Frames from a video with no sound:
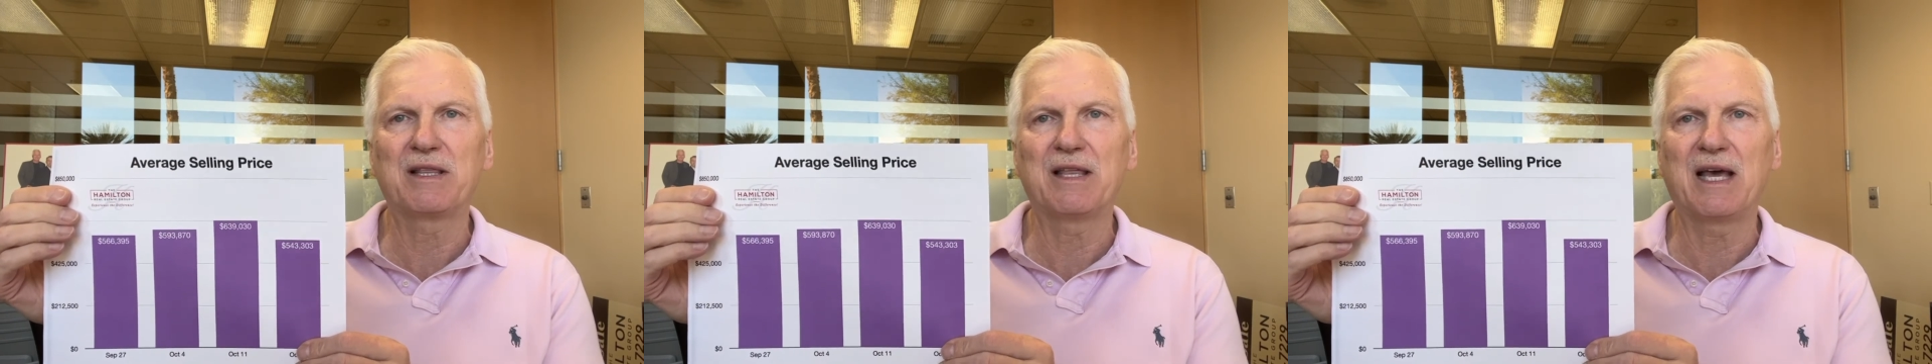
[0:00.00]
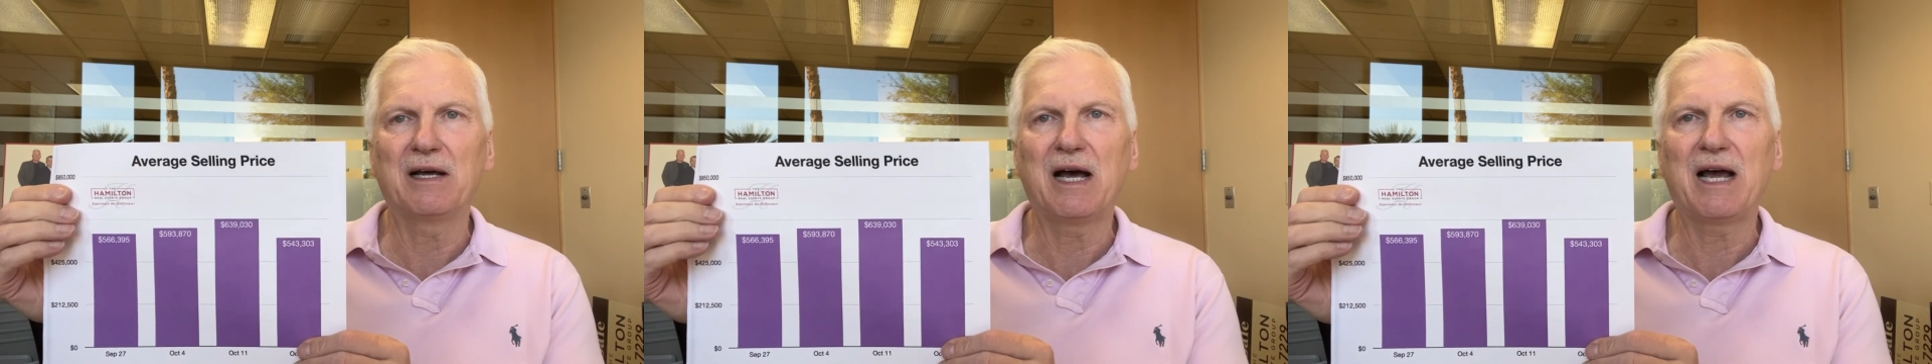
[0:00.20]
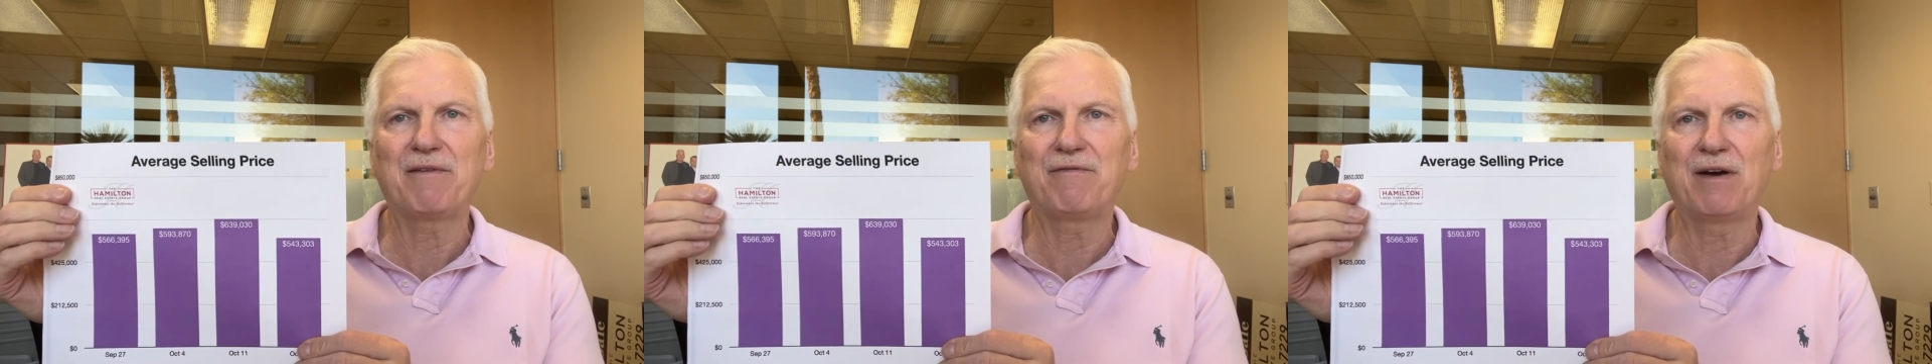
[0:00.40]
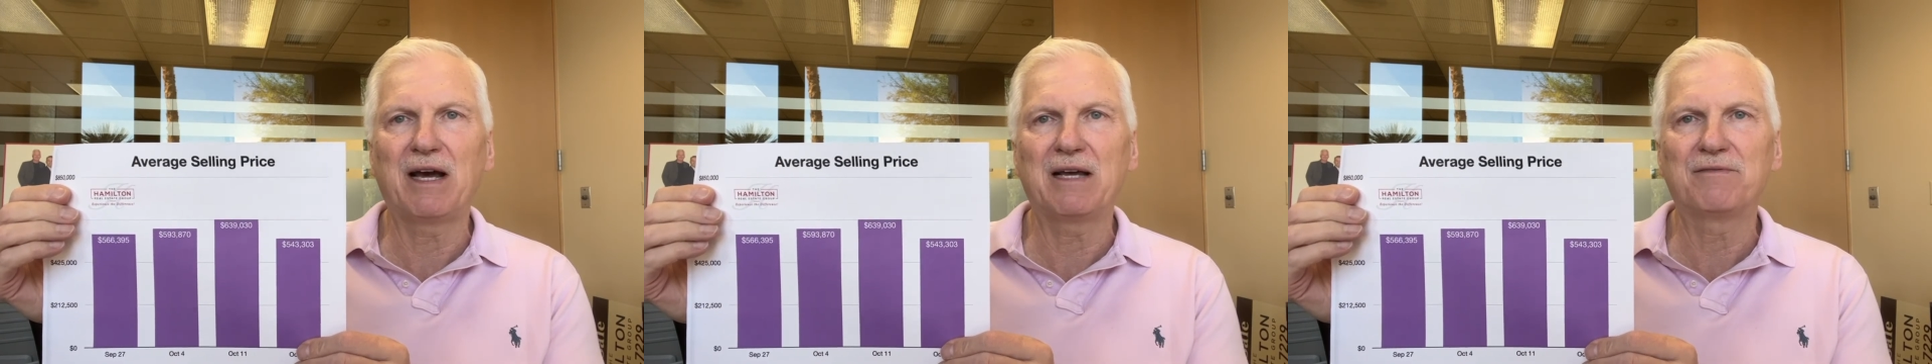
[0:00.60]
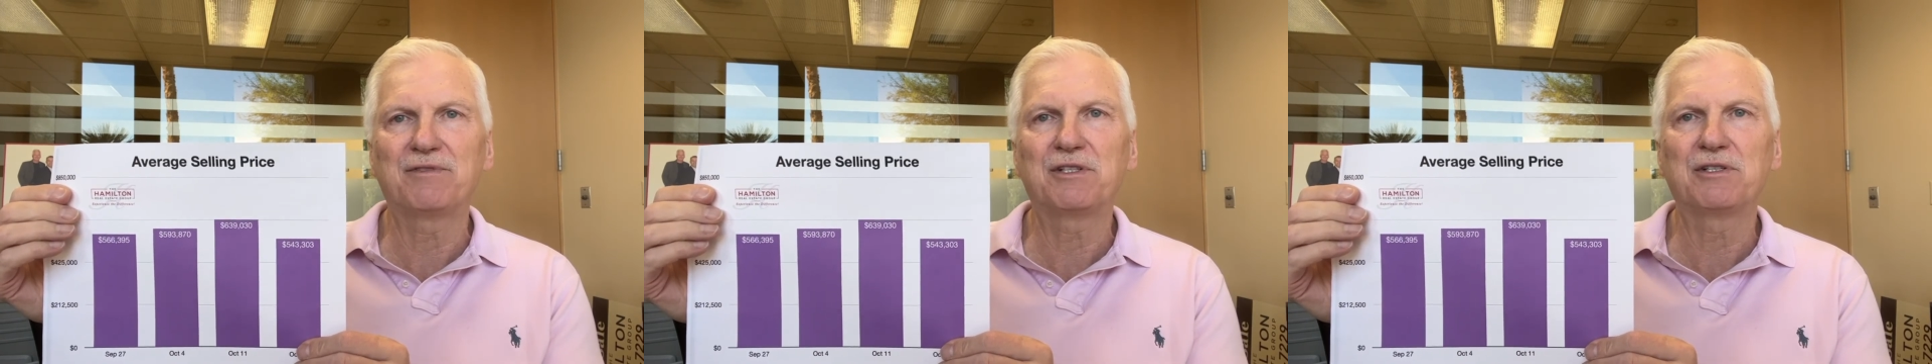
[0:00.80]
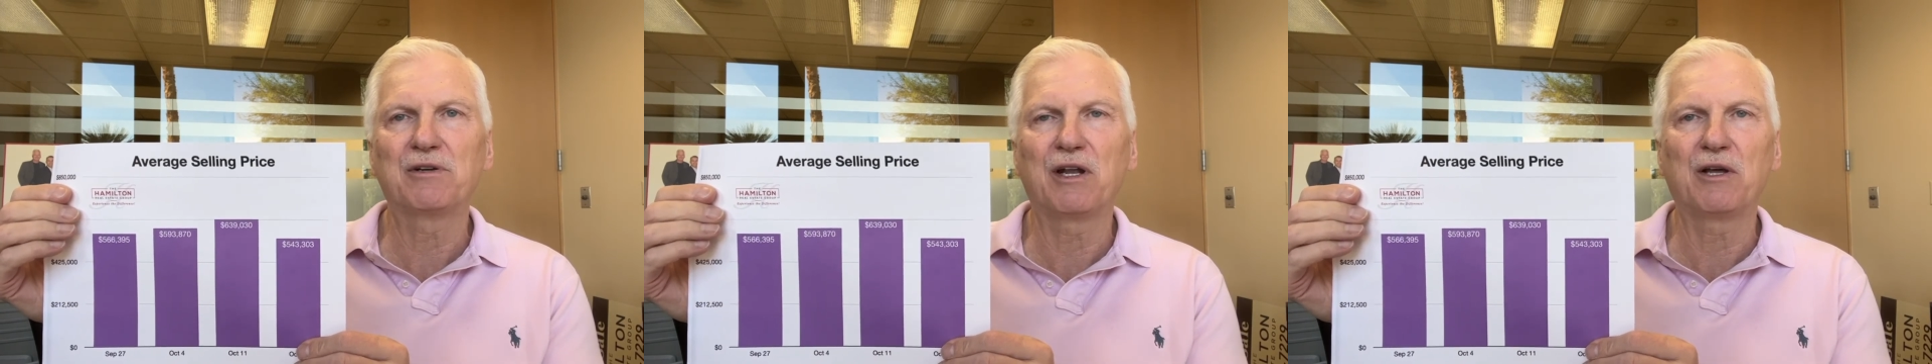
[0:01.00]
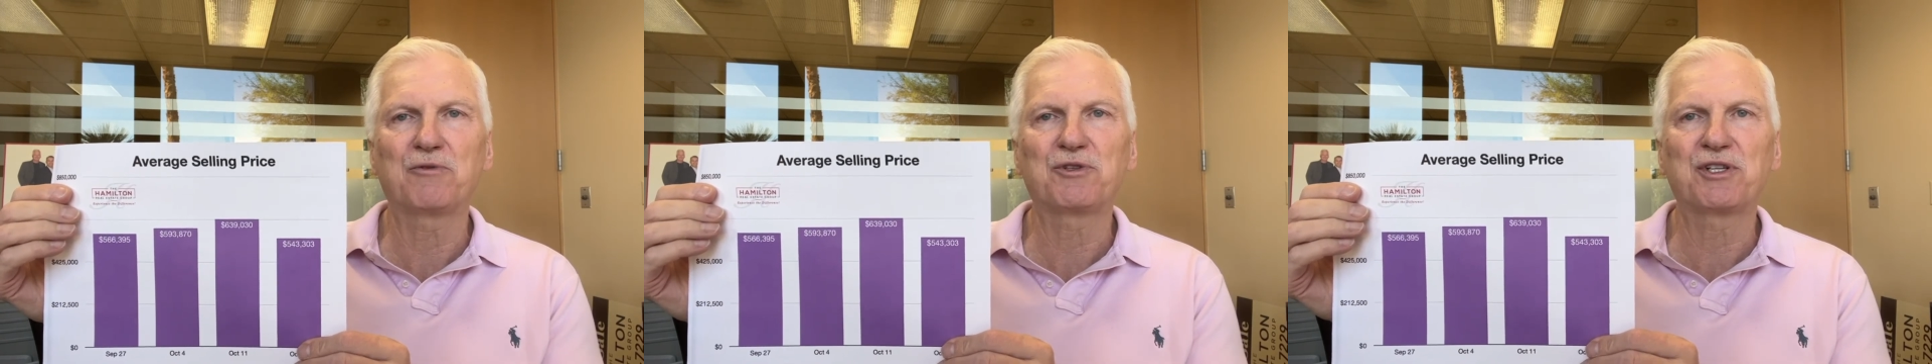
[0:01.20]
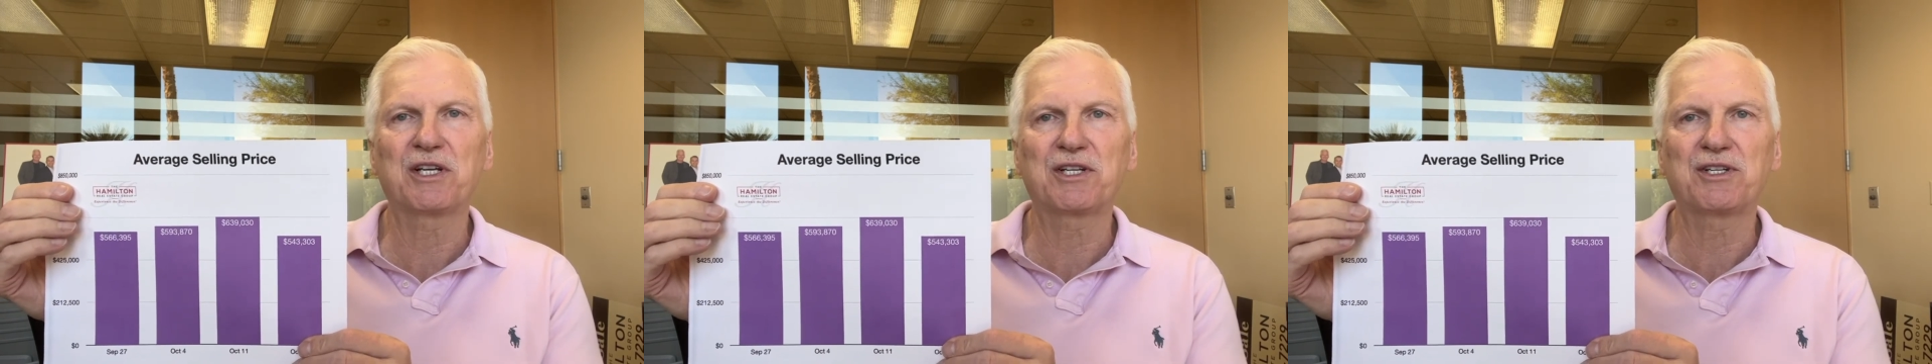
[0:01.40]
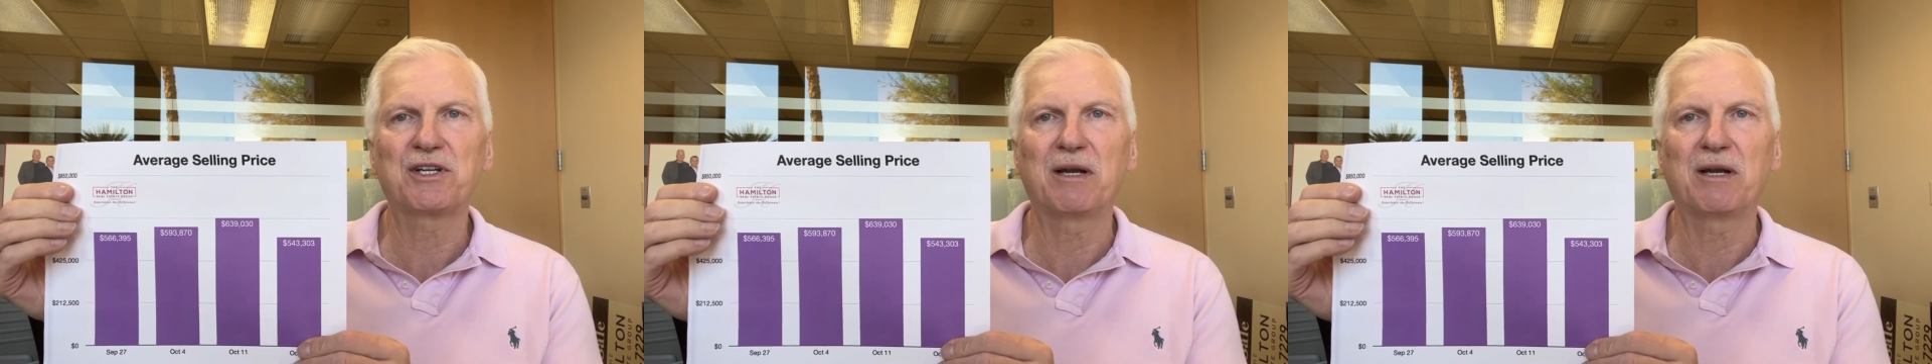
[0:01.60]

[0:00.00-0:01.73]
the high 5 to low 6